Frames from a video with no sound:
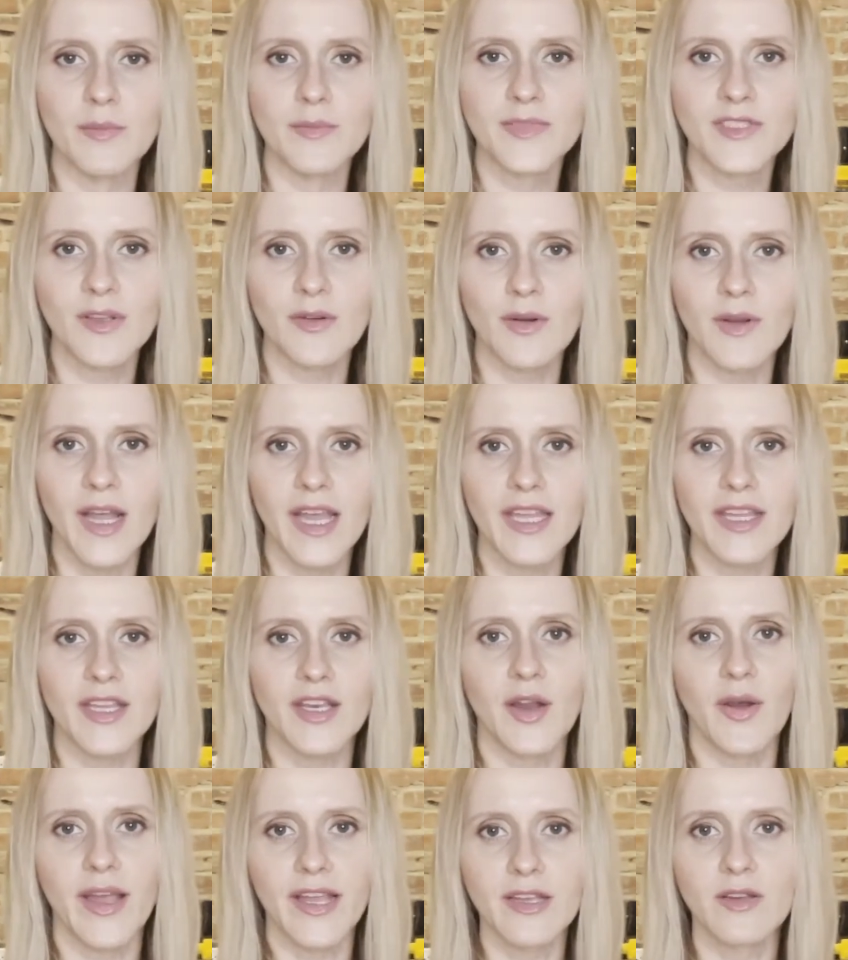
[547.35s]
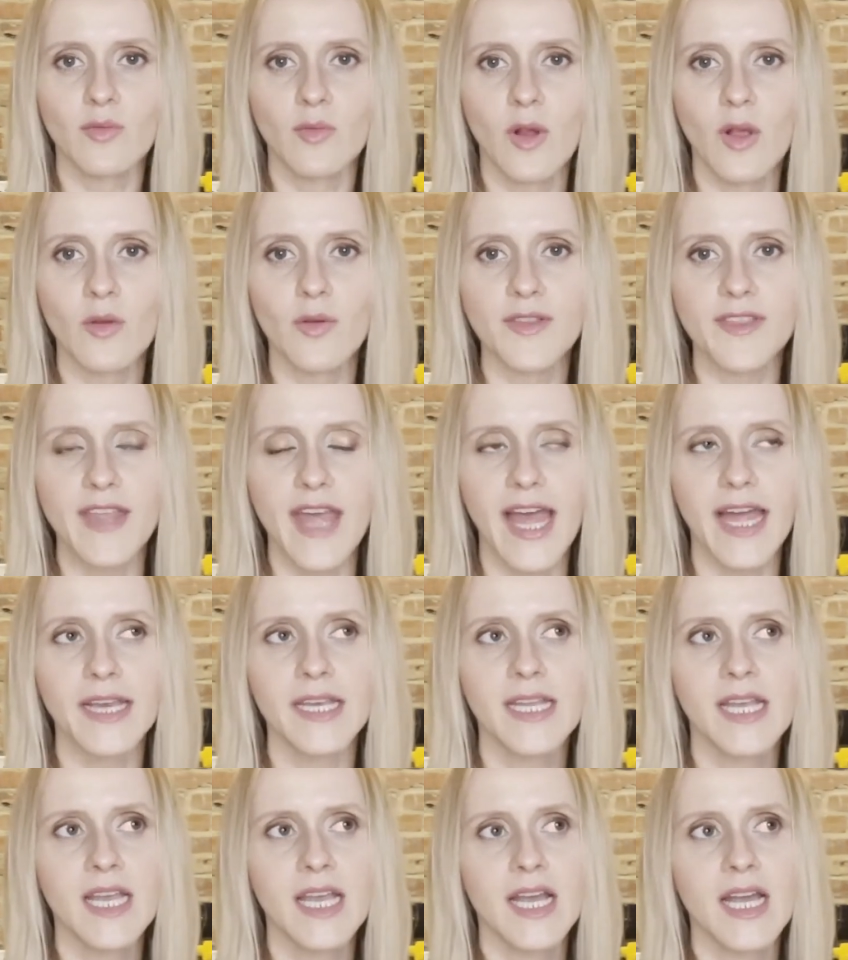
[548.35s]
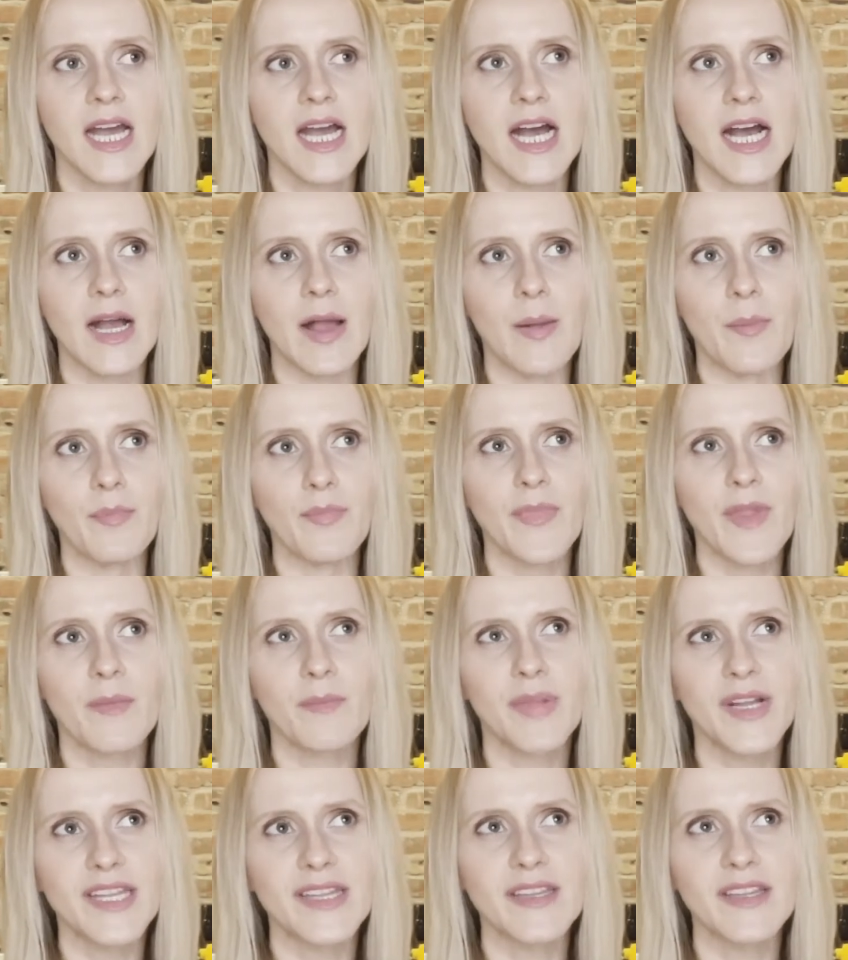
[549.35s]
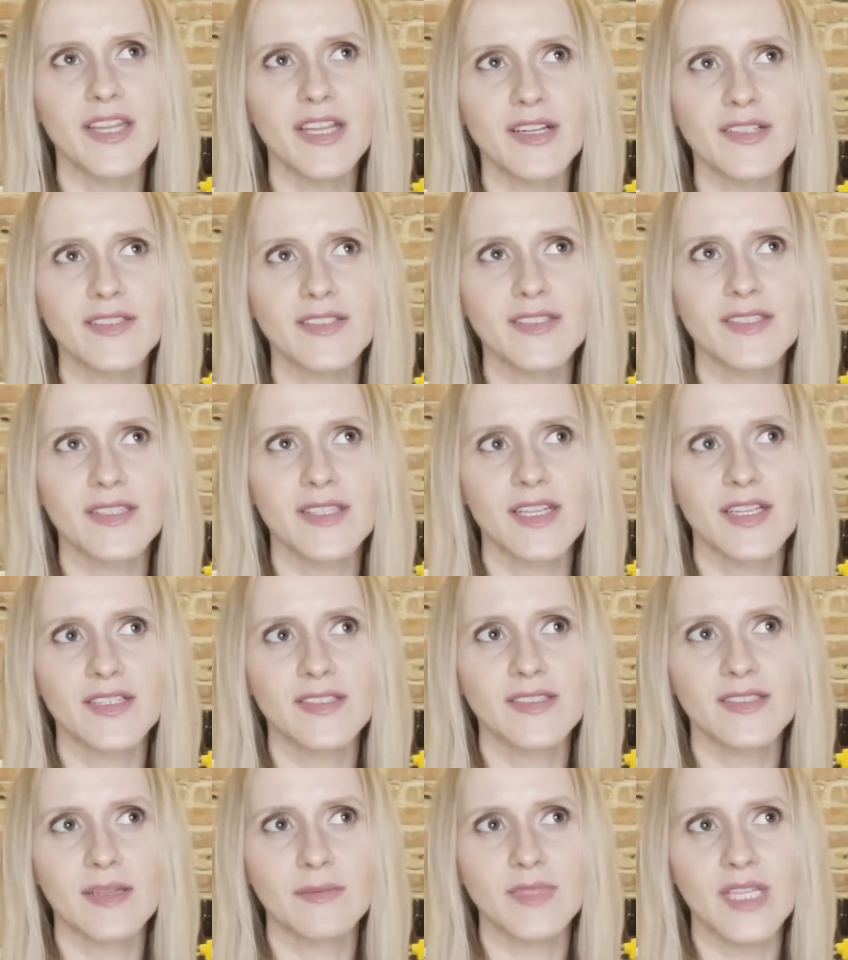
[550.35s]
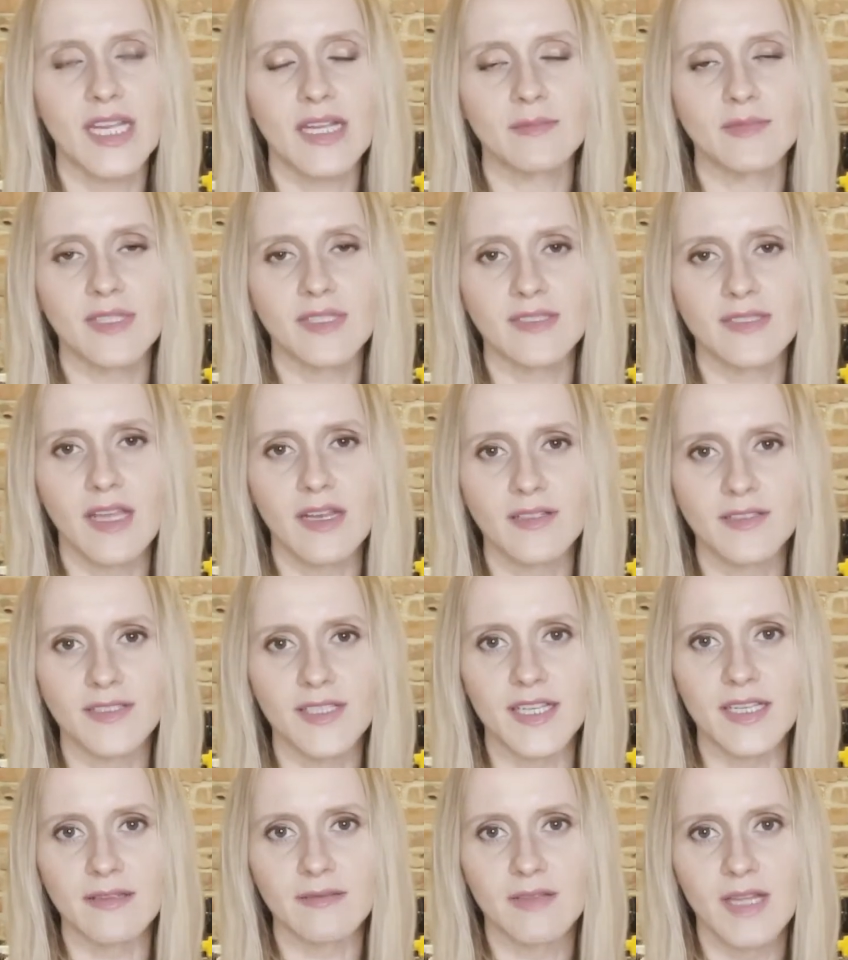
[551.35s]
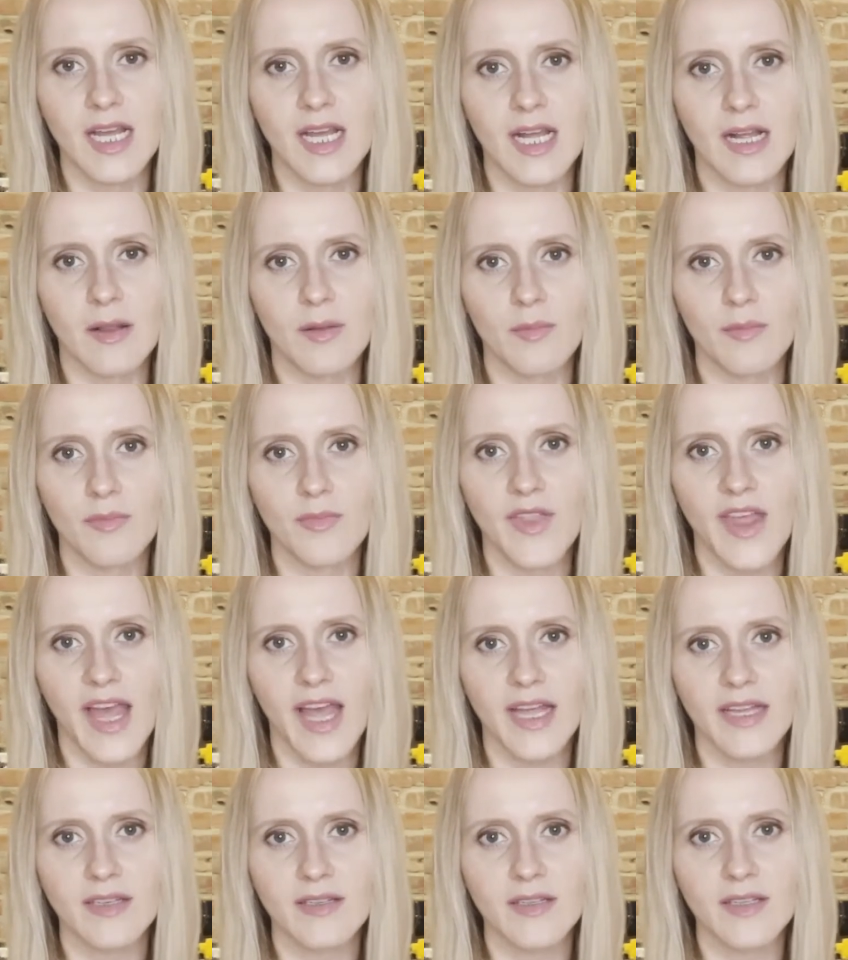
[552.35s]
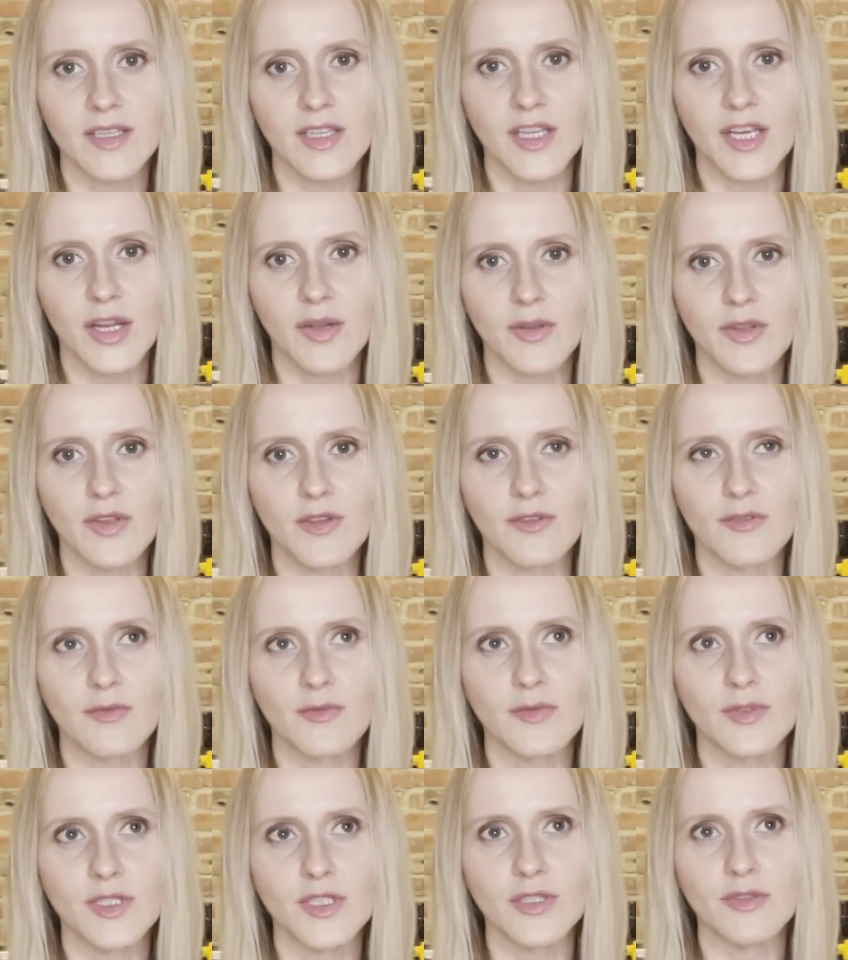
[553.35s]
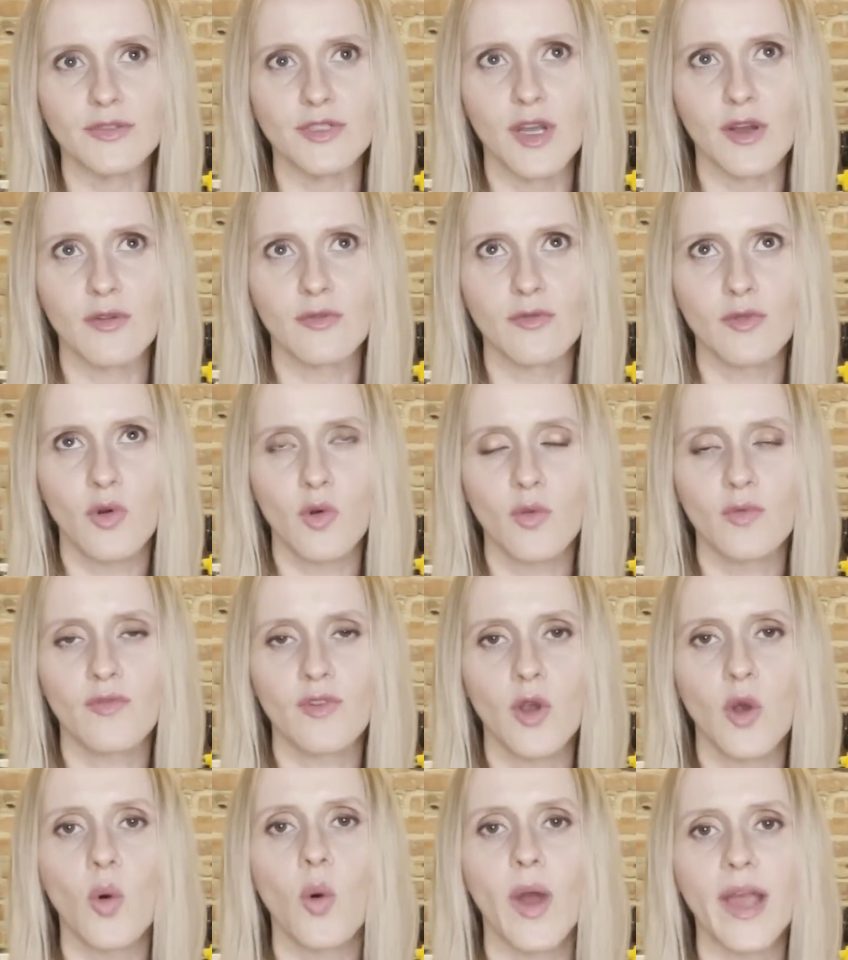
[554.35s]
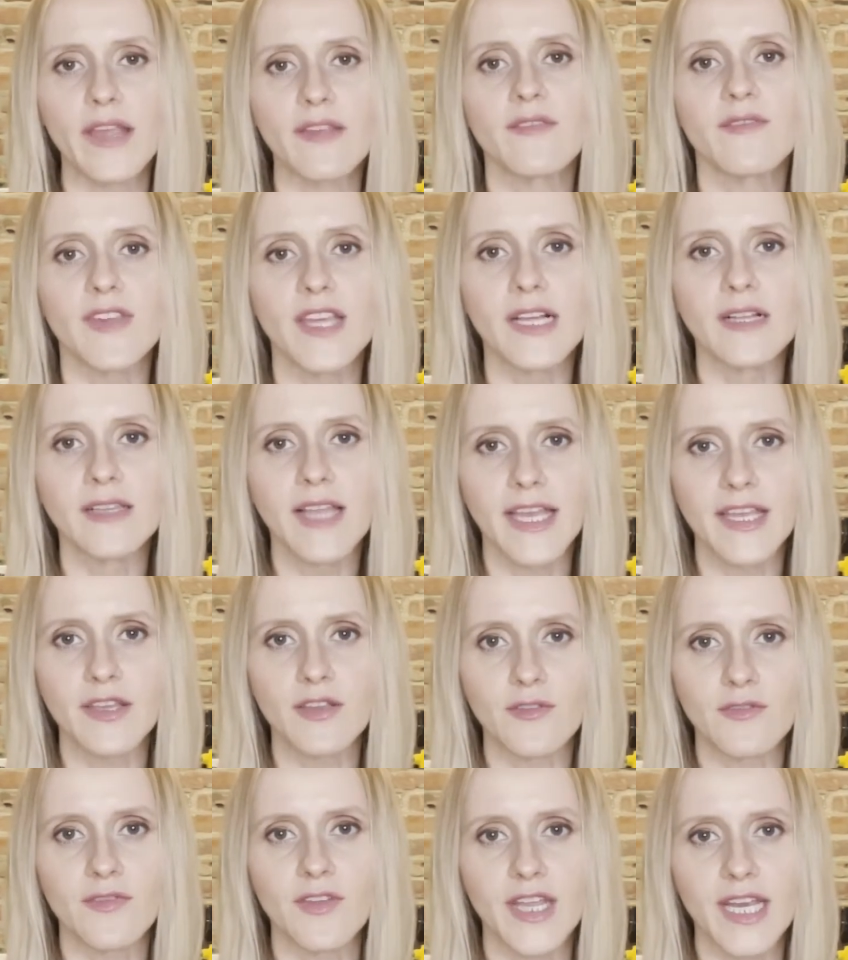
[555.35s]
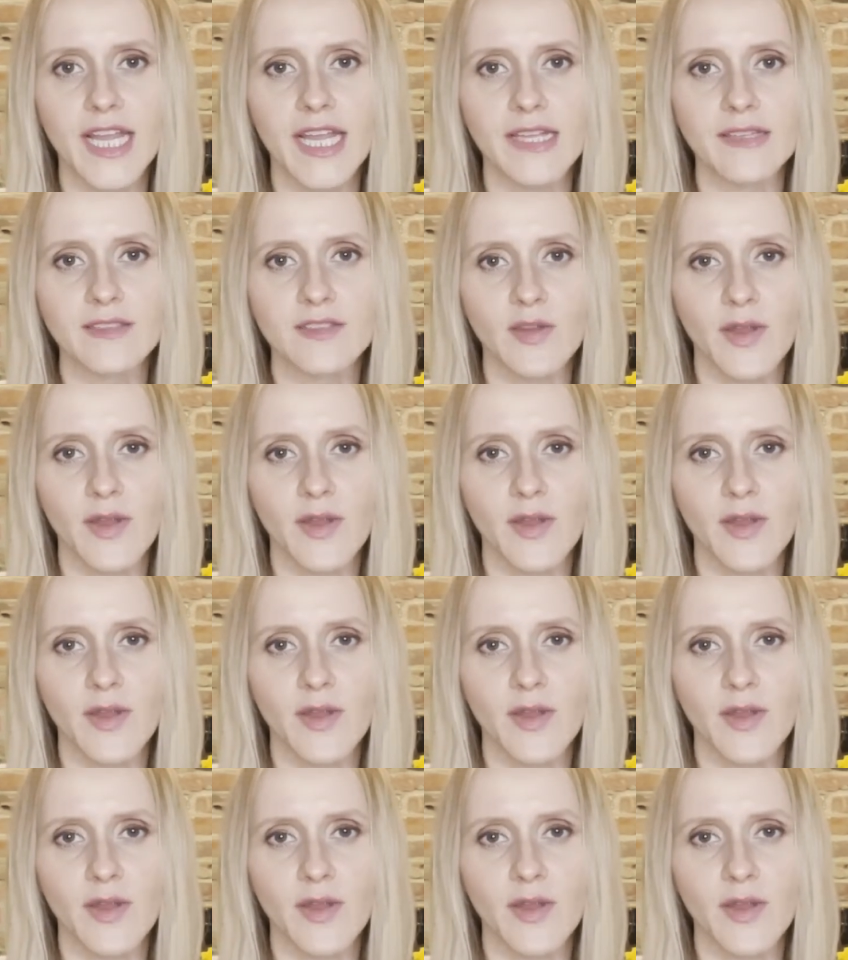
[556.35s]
So I could roll with that. But there's sometimes a subtlety, that, you don't quite feel like you fit in.